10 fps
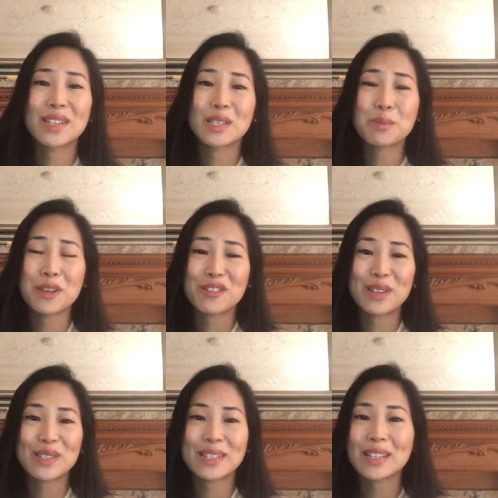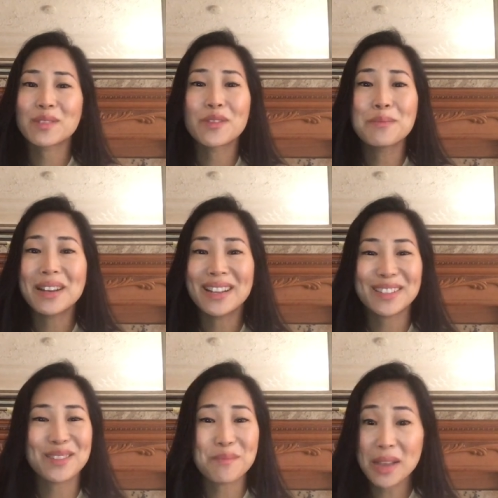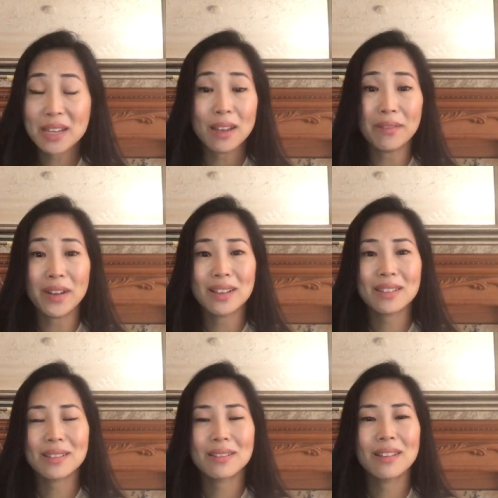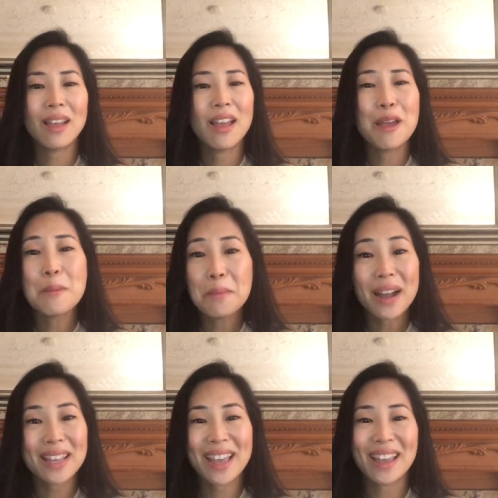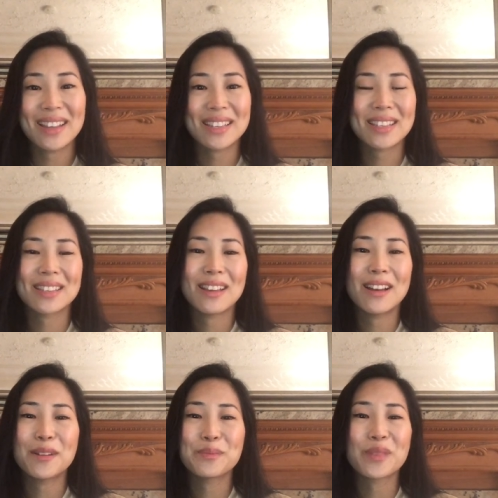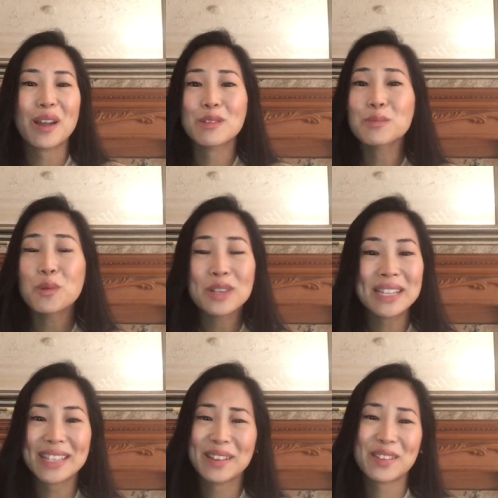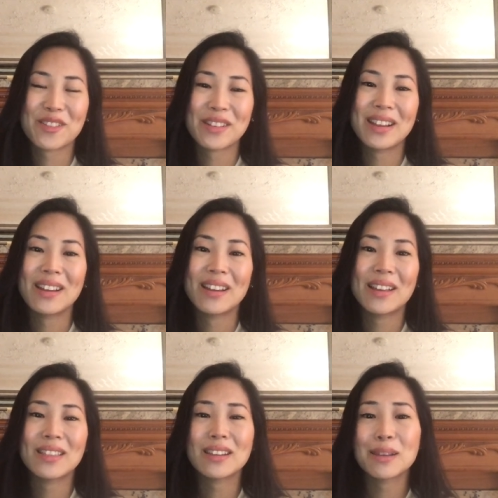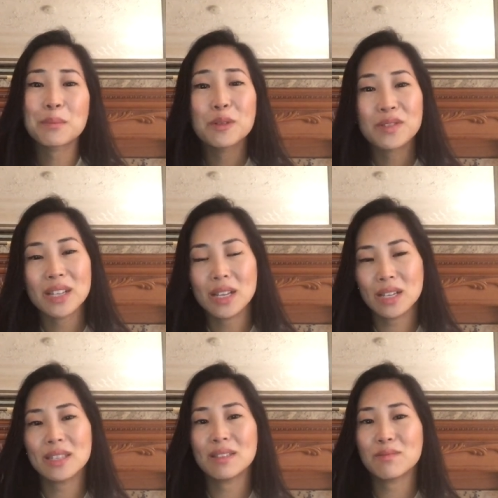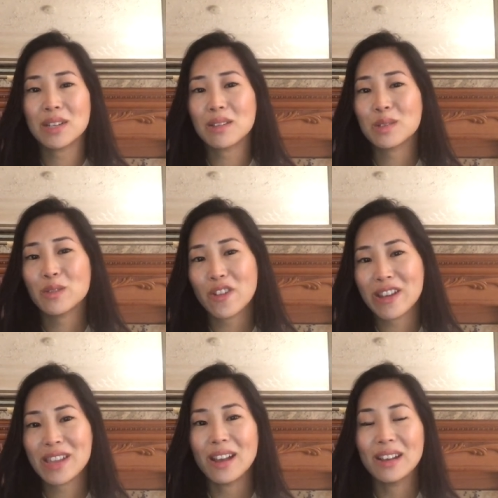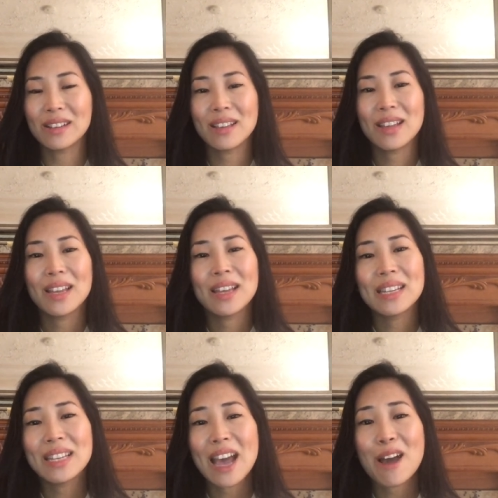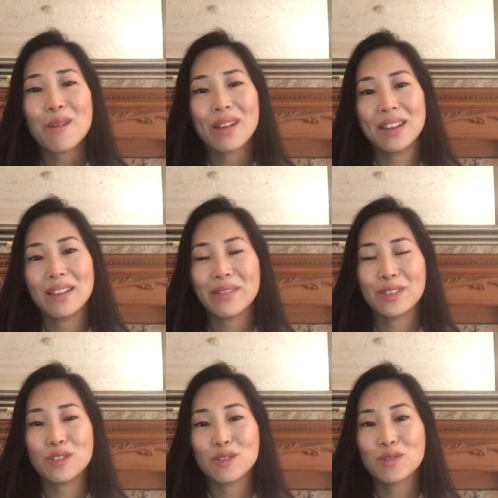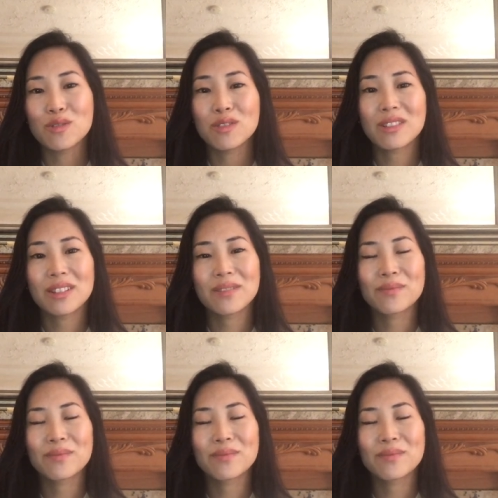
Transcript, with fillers: experience that's familiar to many of us. In my case, um, I was born in South Korea and then I moved to London when I was very young, and now I live in New York.